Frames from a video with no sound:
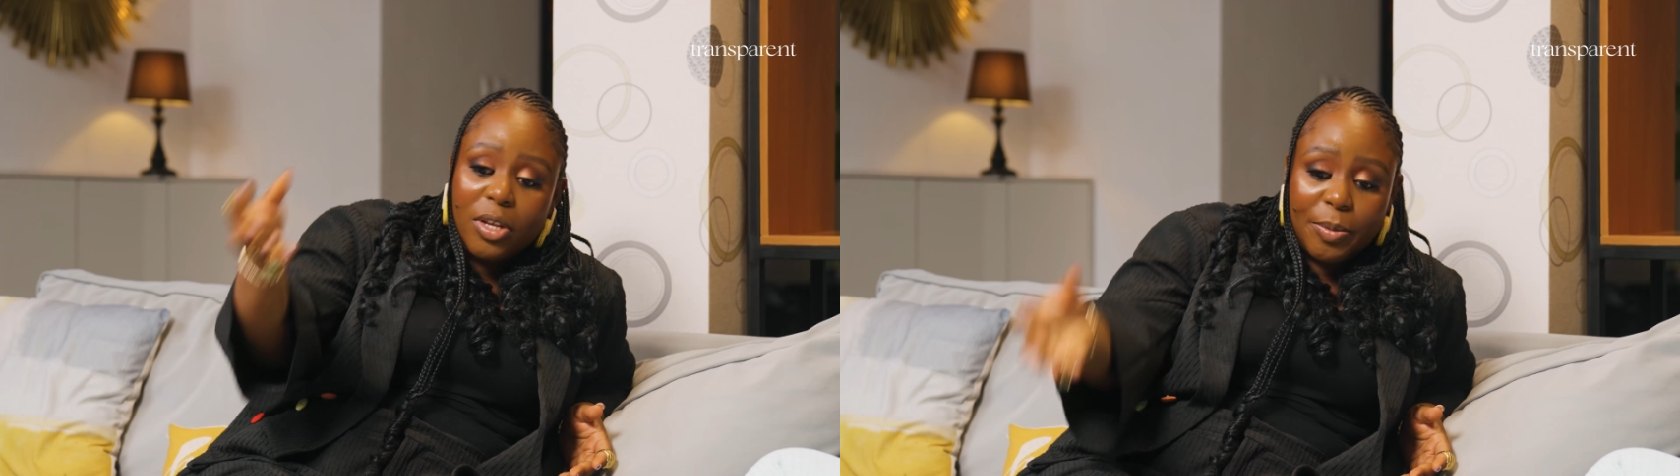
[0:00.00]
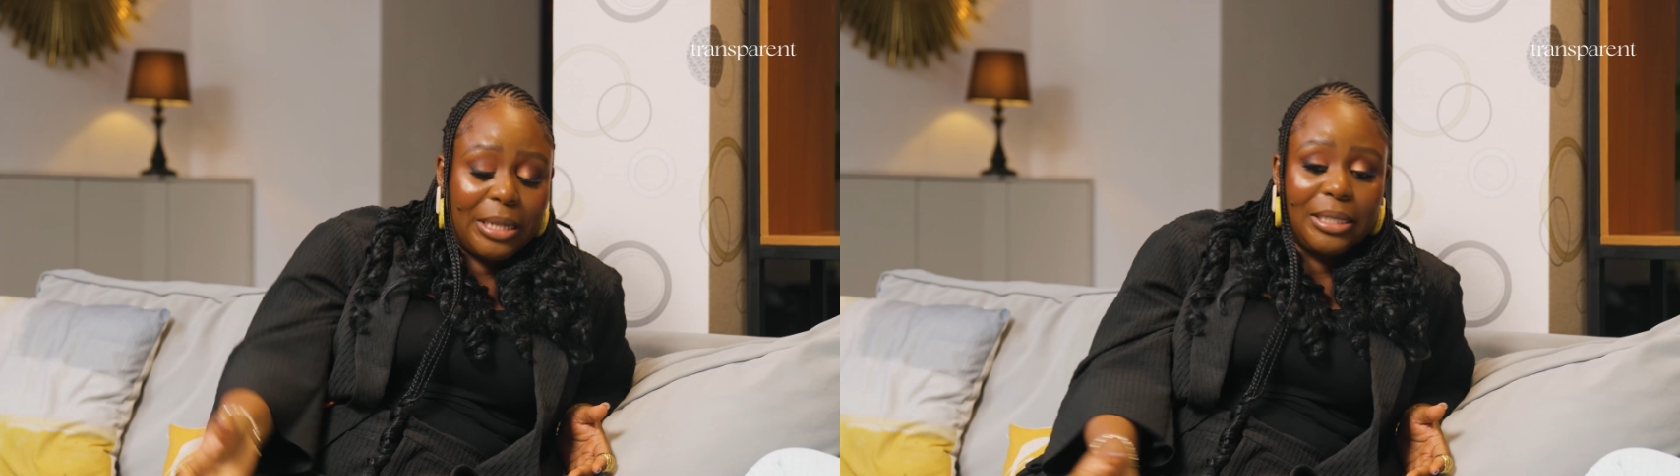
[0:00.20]

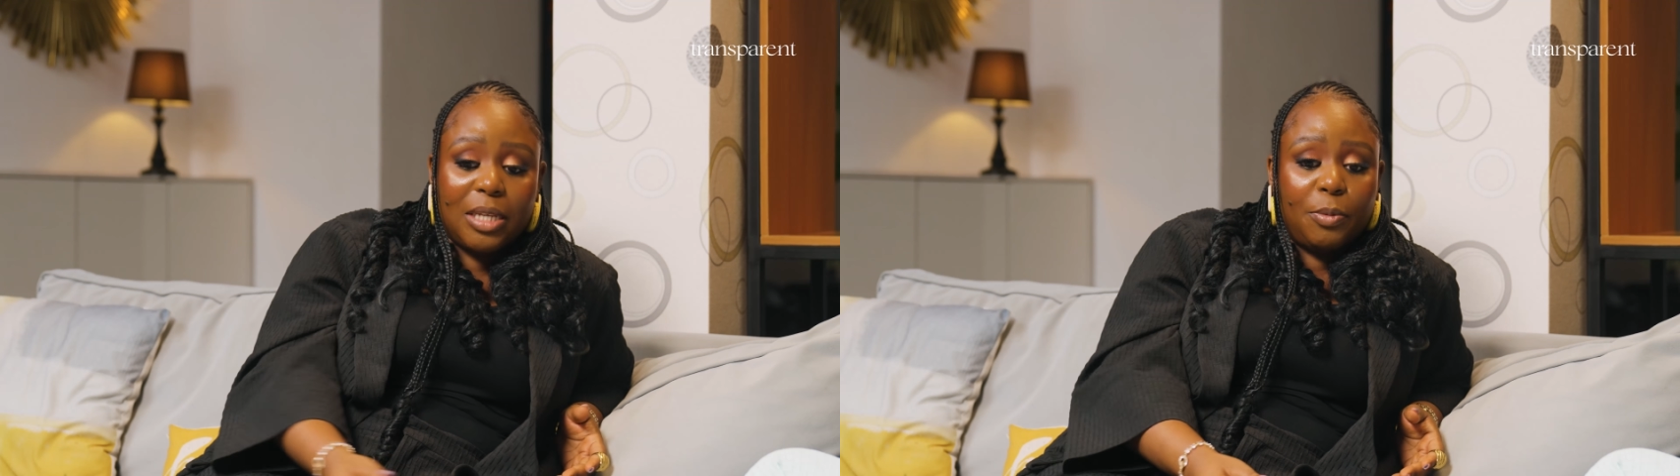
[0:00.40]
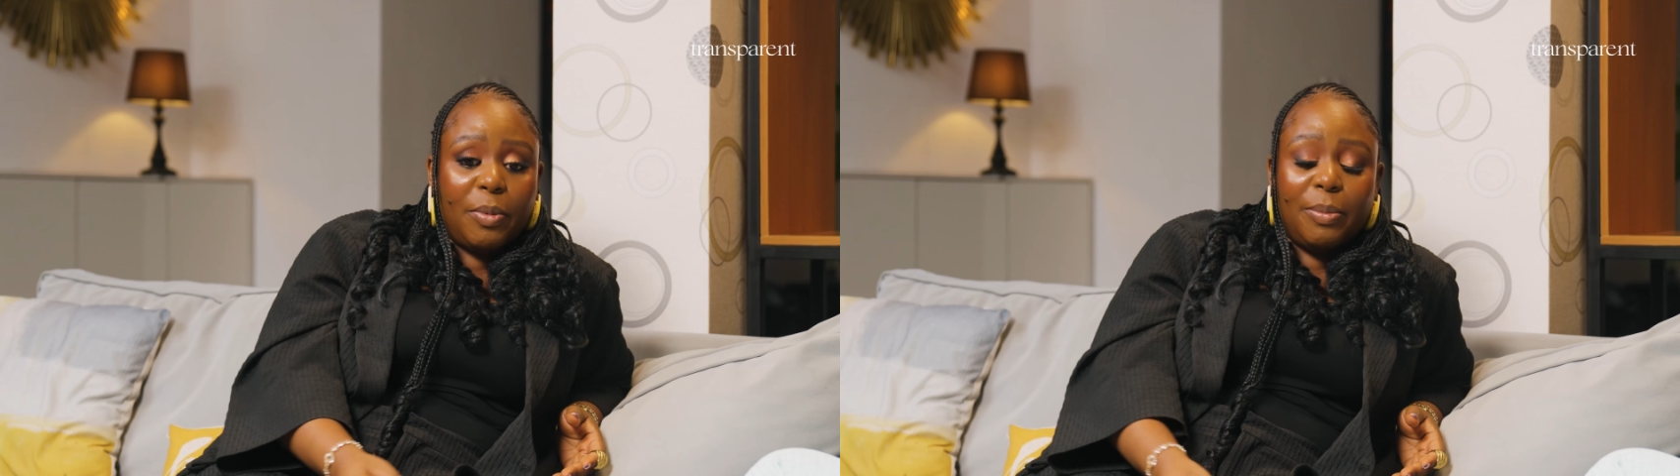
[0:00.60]
husband's
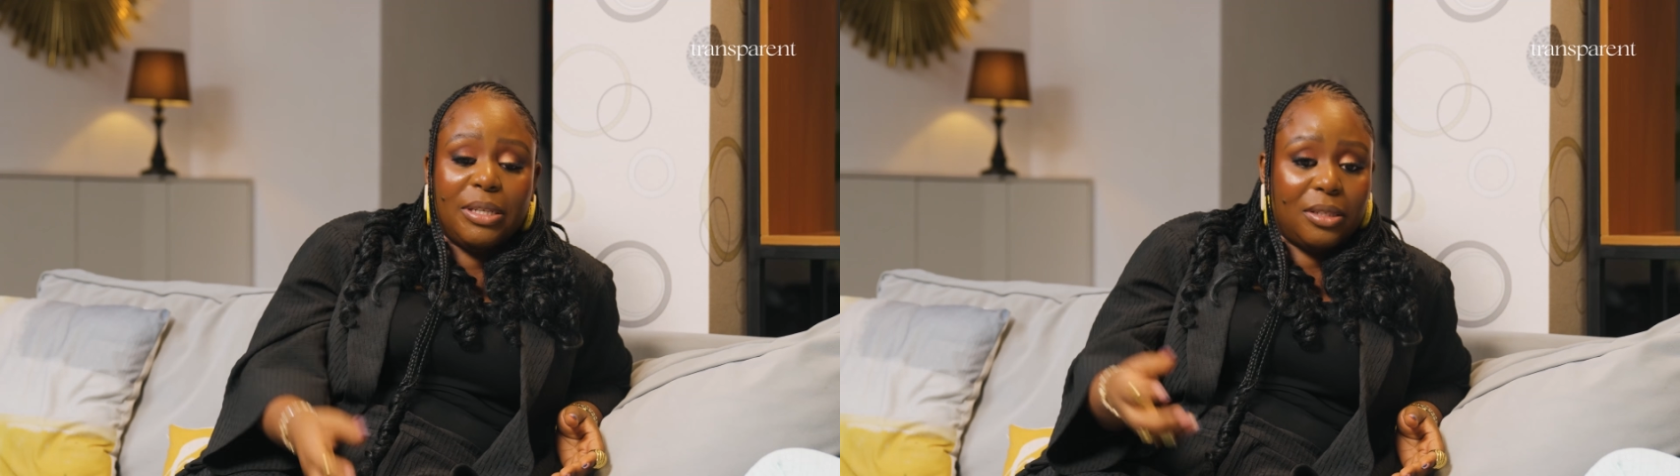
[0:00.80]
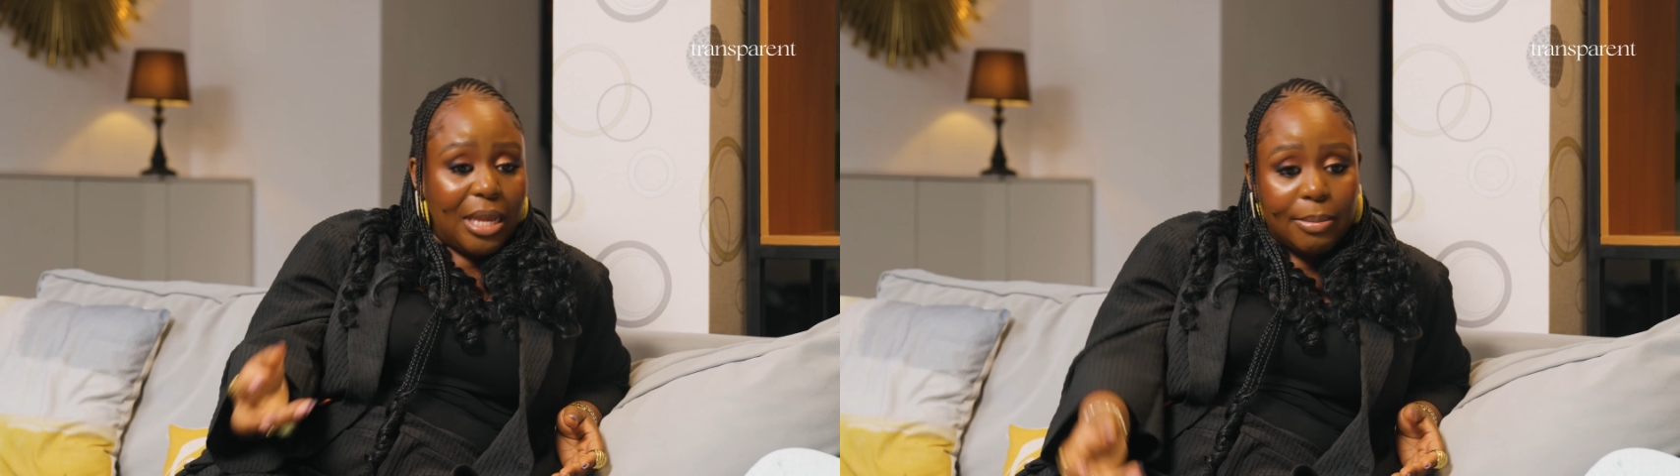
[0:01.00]
house
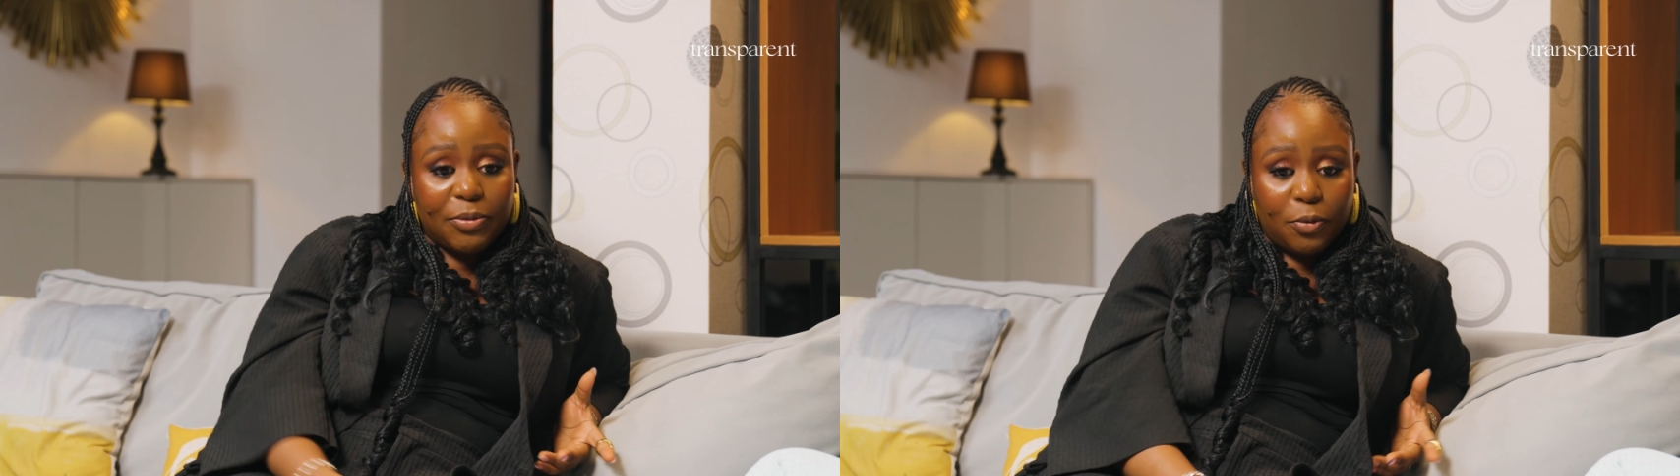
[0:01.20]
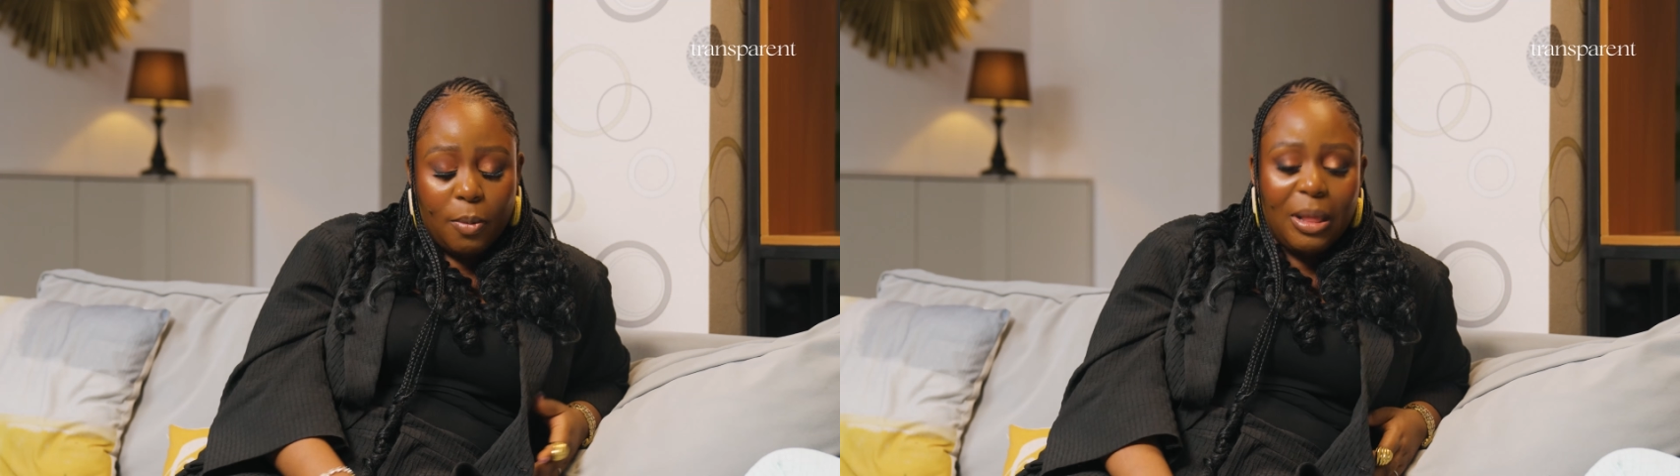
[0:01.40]
probably stems
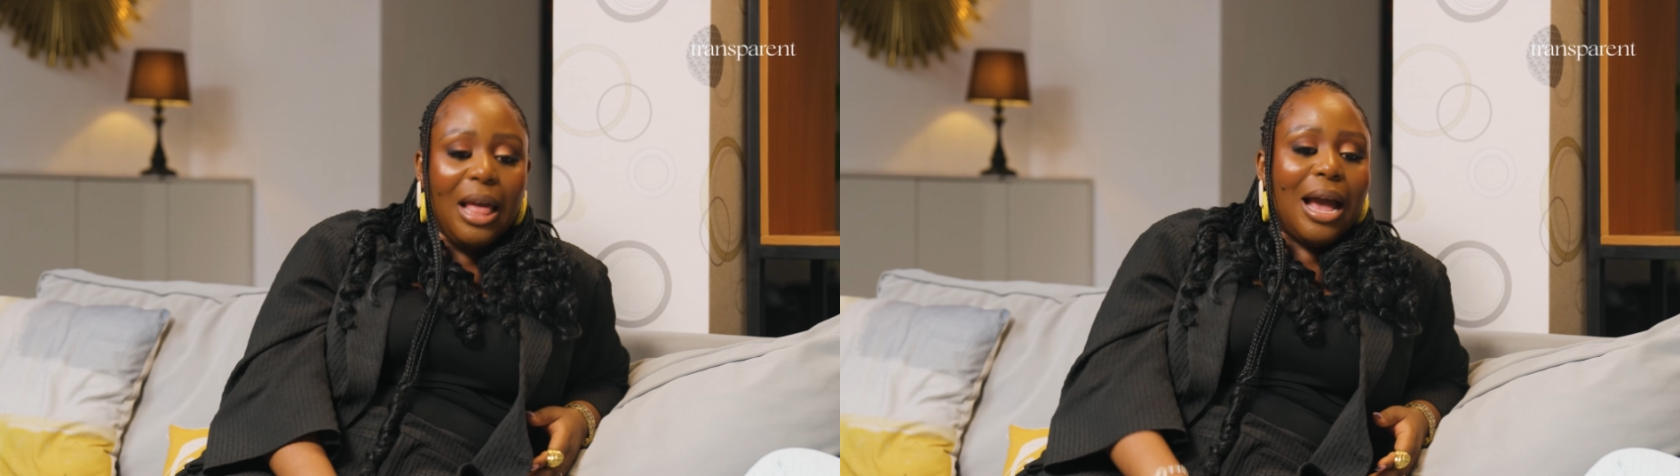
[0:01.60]
from,